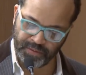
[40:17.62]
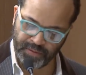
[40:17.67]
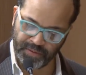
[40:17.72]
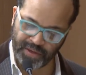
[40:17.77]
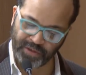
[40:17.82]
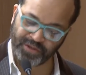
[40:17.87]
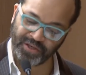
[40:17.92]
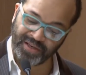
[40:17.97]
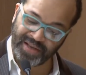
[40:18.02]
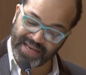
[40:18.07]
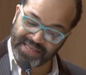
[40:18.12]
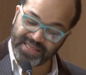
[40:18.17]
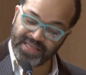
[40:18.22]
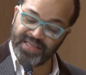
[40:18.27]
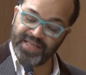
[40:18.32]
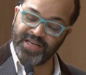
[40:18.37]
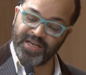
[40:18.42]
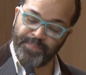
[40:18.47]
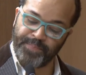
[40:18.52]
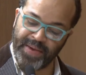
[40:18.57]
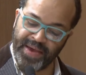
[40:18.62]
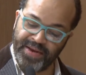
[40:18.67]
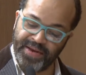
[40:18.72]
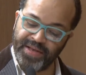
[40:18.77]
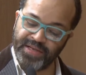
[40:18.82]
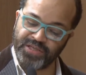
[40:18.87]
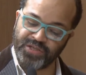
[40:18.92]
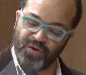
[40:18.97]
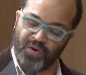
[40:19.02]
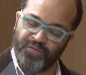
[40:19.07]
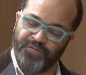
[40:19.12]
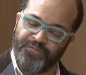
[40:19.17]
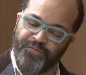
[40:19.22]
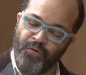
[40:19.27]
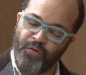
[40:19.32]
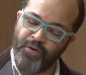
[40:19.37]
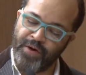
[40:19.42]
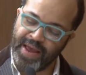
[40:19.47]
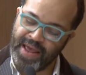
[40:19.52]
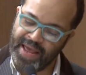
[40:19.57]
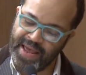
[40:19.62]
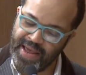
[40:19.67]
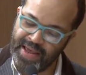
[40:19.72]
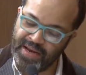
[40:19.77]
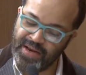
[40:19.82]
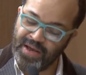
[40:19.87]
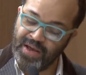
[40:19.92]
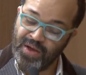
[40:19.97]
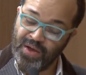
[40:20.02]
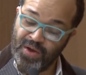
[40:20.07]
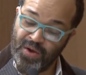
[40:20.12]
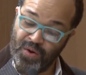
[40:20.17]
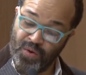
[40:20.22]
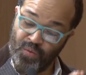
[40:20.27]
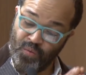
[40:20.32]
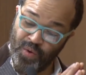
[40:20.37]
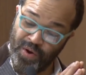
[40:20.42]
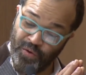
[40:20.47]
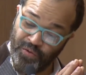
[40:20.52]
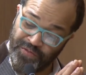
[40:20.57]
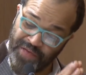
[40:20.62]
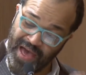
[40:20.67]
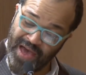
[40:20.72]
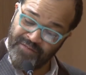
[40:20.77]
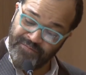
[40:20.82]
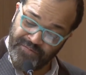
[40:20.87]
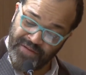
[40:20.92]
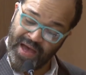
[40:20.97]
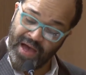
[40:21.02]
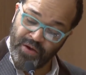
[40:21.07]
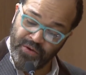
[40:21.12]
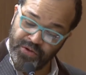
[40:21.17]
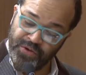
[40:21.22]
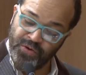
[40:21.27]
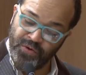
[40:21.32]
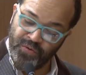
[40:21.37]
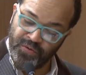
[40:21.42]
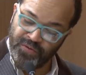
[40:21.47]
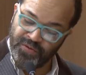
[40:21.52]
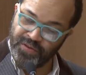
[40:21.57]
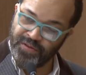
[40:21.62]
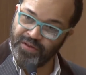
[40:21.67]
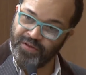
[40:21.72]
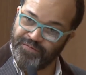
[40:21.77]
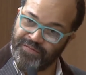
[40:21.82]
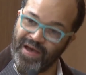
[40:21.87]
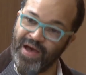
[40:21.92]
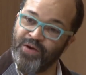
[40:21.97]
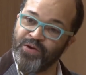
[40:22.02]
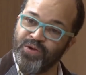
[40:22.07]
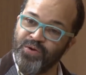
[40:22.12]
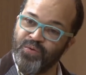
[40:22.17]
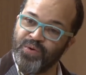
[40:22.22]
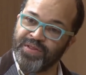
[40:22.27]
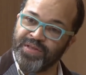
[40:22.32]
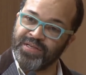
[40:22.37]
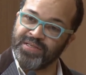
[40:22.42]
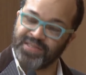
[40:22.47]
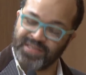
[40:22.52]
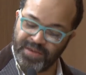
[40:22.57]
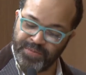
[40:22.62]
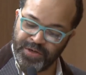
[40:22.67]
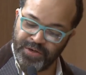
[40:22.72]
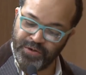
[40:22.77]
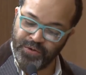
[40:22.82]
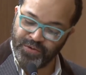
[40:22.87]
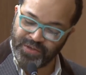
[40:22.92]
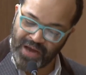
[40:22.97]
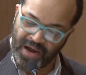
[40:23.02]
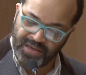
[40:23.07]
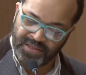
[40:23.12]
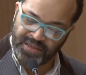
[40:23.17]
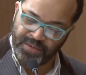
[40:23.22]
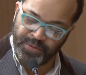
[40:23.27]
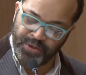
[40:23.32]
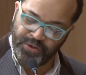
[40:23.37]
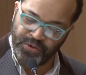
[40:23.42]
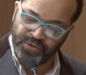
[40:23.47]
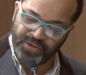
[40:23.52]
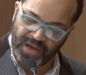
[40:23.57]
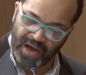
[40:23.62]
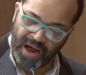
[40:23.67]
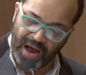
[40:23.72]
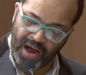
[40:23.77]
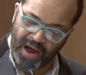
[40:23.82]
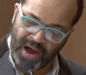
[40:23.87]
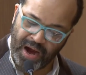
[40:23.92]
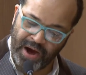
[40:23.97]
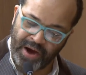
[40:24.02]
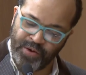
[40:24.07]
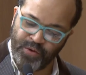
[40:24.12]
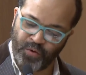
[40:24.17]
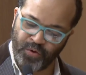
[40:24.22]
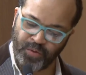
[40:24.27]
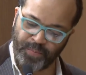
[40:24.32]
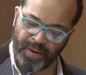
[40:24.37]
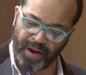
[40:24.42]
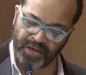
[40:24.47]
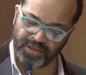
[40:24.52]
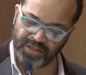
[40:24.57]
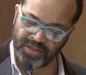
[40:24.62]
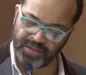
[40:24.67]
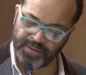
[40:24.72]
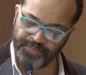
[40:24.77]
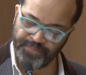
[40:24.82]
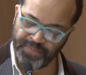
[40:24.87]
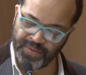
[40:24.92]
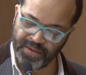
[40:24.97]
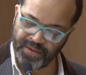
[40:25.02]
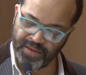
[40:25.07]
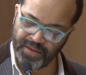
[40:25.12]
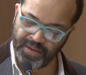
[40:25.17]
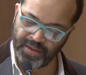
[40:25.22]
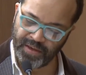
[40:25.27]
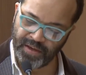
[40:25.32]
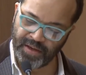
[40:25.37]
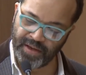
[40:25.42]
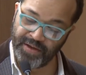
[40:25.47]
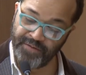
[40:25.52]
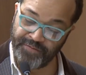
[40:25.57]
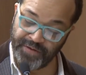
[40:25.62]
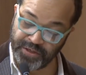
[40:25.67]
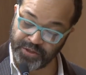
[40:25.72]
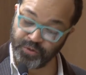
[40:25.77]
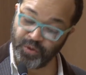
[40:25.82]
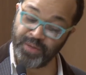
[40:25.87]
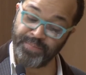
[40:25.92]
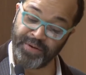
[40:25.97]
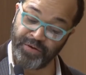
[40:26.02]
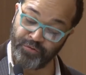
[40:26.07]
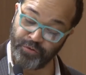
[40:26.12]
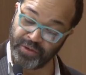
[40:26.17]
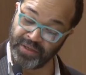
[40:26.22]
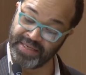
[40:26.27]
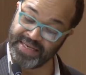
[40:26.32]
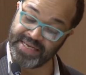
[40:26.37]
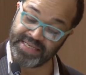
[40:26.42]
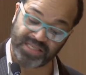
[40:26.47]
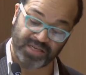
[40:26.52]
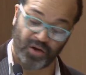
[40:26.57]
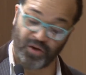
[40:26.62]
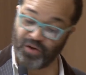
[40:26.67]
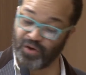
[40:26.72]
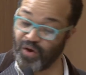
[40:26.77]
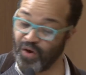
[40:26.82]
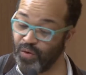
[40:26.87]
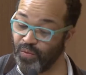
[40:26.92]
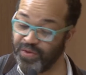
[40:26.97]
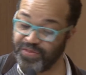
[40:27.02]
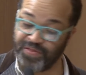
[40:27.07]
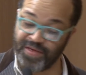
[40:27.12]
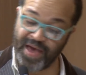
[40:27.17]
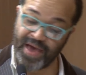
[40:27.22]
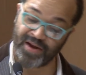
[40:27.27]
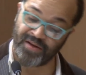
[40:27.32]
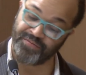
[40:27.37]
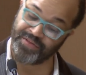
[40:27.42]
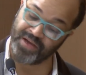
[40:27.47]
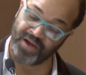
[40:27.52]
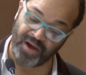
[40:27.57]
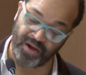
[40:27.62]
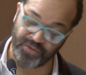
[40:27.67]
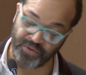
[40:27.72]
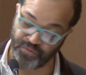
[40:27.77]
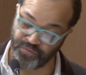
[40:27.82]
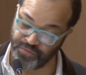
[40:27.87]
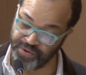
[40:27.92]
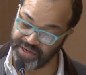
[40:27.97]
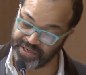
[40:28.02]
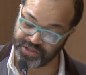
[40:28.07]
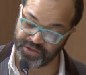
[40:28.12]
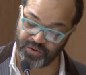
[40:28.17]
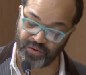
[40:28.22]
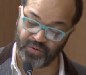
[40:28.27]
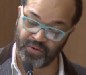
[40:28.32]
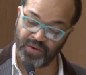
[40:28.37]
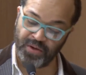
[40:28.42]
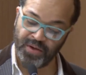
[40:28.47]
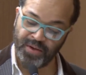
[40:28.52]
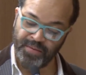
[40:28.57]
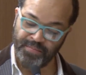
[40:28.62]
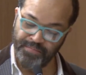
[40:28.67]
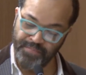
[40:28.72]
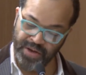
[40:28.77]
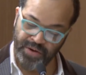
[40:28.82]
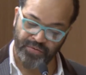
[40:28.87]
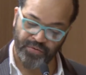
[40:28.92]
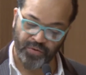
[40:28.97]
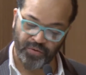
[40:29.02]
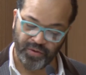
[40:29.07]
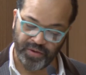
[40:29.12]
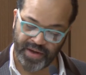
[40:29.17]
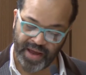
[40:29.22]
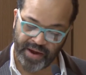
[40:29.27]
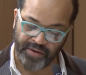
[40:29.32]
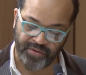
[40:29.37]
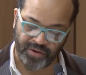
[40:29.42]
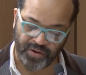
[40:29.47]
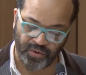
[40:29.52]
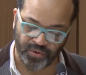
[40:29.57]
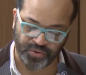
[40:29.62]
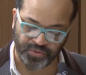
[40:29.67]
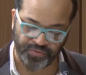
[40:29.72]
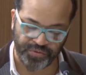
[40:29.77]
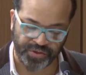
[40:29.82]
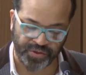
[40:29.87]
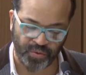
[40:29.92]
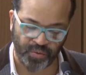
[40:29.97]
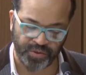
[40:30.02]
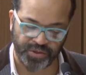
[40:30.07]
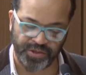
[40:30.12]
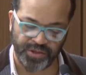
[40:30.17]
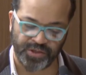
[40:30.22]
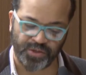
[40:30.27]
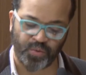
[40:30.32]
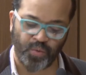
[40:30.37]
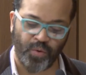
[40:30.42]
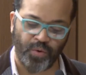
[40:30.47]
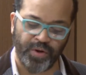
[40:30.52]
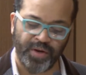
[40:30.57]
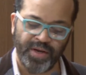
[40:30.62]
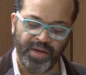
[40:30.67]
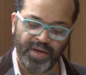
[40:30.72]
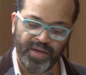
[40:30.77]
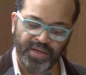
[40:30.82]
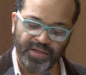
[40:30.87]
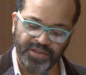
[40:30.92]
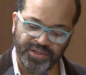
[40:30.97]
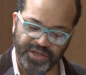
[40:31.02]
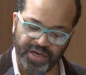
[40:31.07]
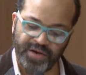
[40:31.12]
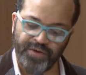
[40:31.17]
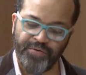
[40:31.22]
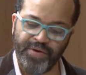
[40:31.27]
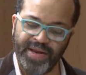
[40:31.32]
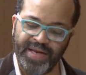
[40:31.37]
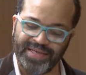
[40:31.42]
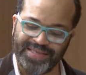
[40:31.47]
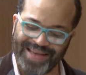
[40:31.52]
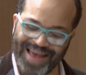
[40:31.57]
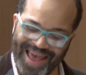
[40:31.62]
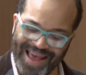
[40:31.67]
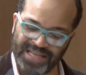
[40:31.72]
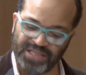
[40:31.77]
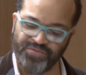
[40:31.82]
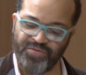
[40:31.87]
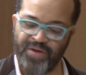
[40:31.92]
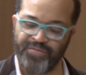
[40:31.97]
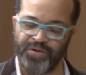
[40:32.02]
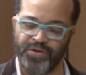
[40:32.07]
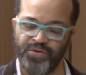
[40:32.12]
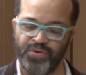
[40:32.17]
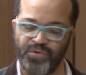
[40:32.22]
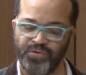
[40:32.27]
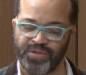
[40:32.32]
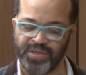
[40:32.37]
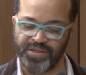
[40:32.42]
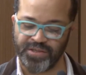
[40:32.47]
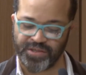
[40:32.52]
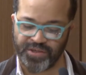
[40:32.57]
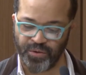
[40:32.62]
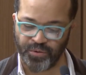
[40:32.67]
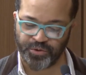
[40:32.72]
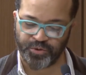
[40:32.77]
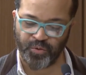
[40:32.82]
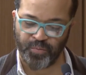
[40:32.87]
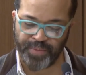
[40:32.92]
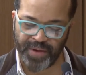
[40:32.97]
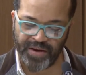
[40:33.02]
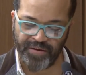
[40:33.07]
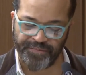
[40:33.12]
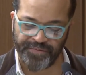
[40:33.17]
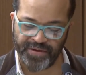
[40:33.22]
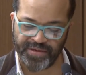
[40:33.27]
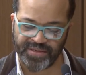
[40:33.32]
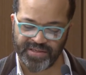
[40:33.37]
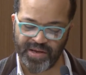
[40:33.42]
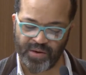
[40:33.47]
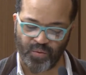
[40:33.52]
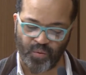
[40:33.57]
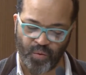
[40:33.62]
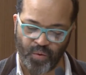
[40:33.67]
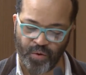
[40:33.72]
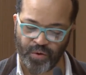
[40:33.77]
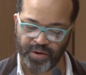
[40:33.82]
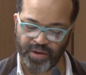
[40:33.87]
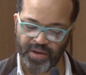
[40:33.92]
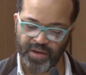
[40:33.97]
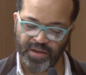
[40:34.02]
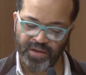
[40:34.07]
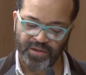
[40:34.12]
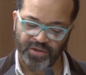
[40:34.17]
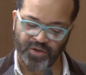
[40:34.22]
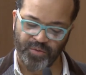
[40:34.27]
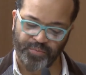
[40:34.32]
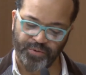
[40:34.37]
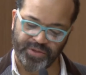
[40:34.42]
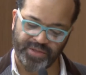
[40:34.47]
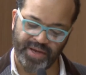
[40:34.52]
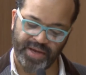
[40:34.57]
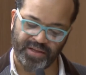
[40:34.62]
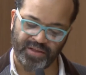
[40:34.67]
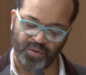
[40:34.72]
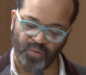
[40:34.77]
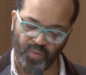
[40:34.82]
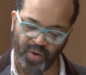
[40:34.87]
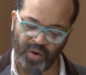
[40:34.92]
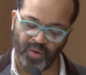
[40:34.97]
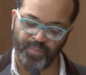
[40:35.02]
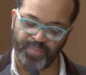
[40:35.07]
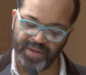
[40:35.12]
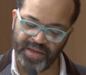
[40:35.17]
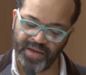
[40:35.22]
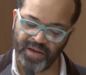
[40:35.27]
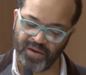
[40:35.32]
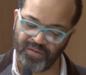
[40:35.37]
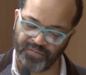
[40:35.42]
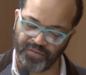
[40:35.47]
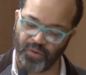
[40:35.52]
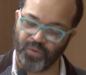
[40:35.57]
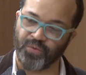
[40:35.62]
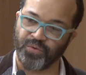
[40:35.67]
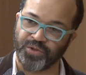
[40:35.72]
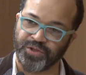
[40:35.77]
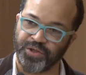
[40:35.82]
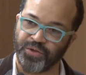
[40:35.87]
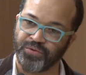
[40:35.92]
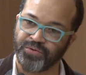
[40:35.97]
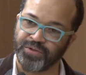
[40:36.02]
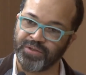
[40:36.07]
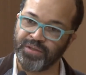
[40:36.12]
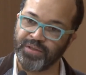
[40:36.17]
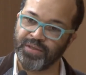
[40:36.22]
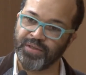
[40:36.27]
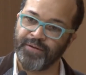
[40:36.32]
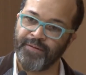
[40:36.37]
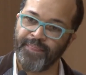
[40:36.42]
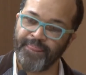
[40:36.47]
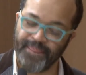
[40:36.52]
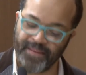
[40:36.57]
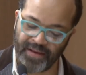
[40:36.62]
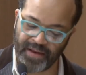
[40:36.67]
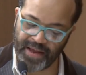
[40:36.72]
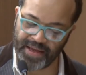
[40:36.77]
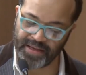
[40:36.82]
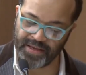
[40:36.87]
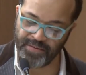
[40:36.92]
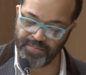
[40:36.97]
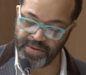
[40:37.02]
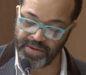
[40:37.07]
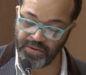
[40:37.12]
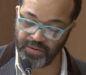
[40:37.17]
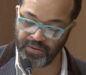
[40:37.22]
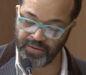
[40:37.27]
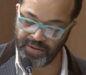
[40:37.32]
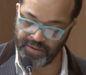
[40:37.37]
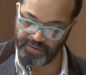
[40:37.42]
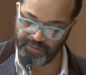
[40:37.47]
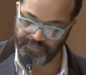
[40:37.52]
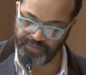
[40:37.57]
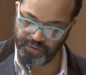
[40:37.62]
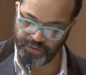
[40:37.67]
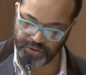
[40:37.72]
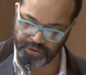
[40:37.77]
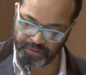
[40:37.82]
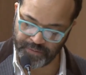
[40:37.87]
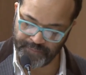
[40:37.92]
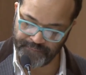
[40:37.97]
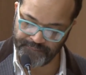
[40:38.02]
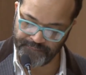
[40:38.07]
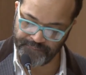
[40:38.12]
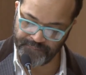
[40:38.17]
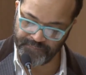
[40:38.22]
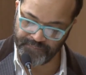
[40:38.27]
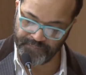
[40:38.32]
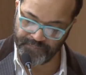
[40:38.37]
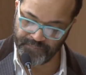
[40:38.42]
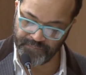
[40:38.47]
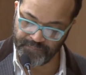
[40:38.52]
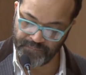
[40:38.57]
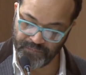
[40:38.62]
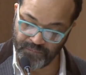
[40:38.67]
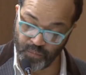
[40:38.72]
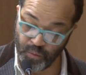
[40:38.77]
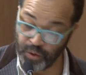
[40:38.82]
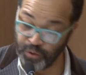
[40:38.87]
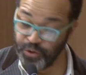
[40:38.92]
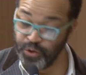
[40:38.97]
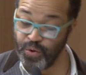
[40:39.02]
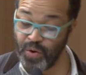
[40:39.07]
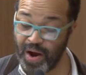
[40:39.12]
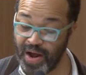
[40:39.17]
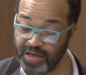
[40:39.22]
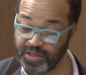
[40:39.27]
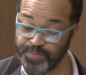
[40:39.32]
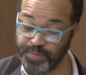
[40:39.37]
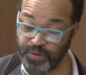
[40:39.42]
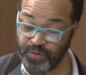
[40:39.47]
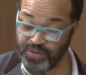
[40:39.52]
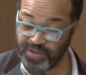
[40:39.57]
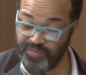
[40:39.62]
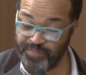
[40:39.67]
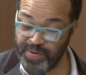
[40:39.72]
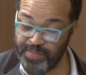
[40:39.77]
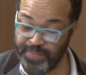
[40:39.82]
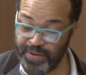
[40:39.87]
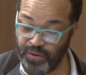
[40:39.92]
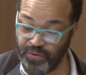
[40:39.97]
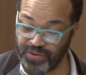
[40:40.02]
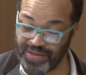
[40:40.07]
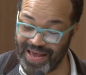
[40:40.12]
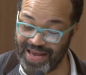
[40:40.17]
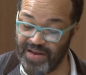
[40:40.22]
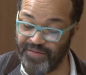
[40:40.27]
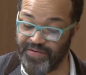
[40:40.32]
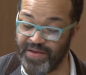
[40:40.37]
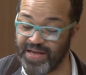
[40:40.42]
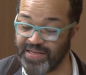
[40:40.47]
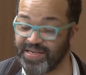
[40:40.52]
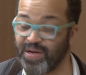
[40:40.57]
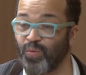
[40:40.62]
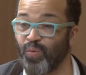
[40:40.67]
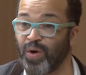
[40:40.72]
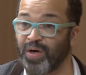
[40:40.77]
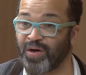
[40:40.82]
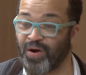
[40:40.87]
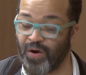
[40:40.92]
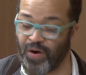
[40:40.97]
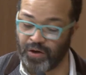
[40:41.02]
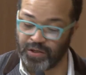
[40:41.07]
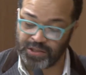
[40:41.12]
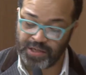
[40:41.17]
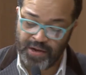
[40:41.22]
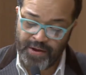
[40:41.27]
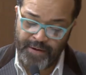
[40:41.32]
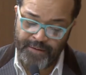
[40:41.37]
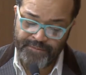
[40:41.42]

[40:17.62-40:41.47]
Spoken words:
Now, to lessen the dependence on foreign aid, will that value, the value within Simandou's iron ore deposit, eventually be released along with that of the other regional mineral and agricultural resources toward generating tax revenues and social benefits that work to protect the well-being of local children like Emil in the future? Will new hospitals have been built? And if yes, at what cost?